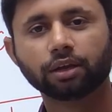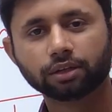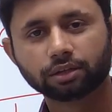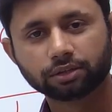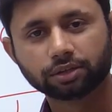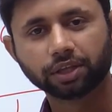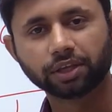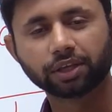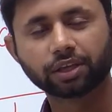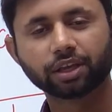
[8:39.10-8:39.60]

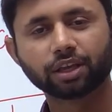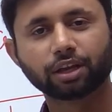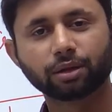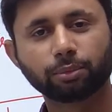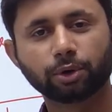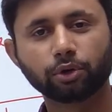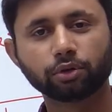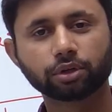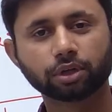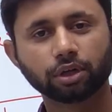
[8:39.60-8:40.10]
thinking
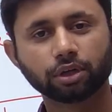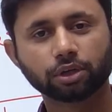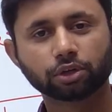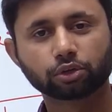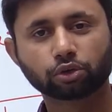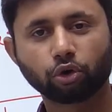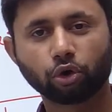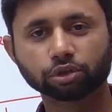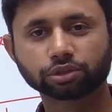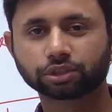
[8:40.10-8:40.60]
about
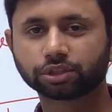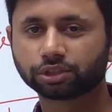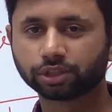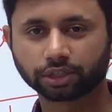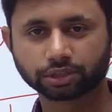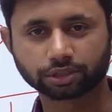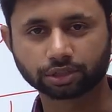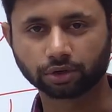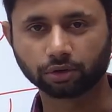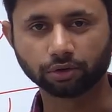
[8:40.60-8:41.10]
cost
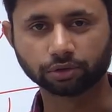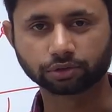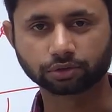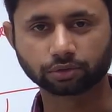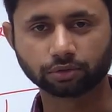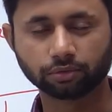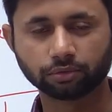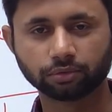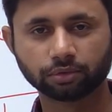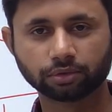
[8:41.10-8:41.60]
structure also.
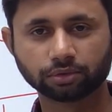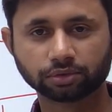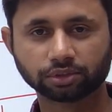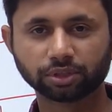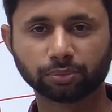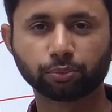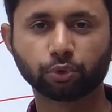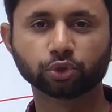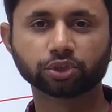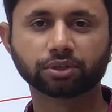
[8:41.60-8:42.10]

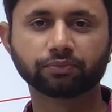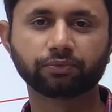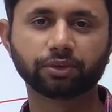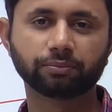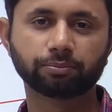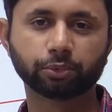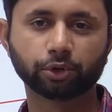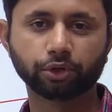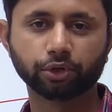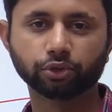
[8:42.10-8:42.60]
Suppose if we
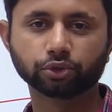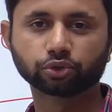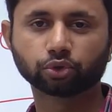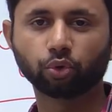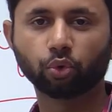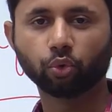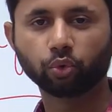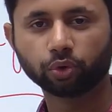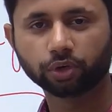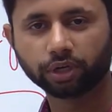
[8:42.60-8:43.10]
produce
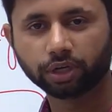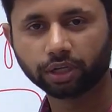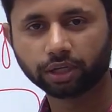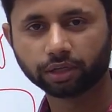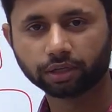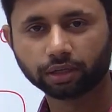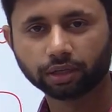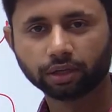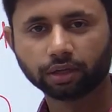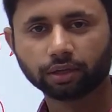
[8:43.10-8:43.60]
only
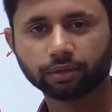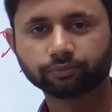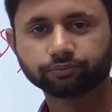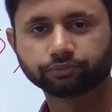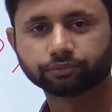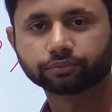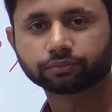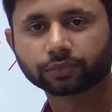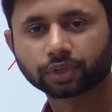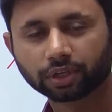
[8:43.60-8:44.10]

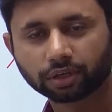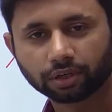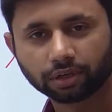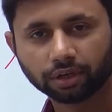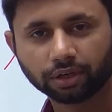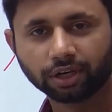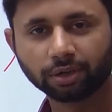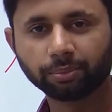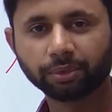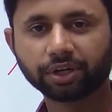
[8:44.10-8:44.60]

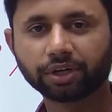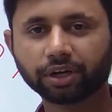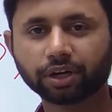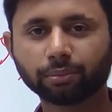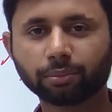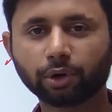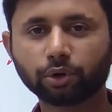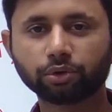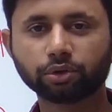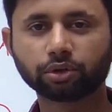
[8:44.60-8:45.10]
limited
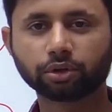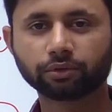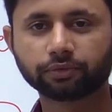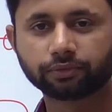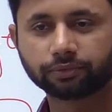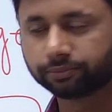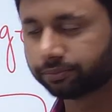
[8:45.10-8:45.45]
amount of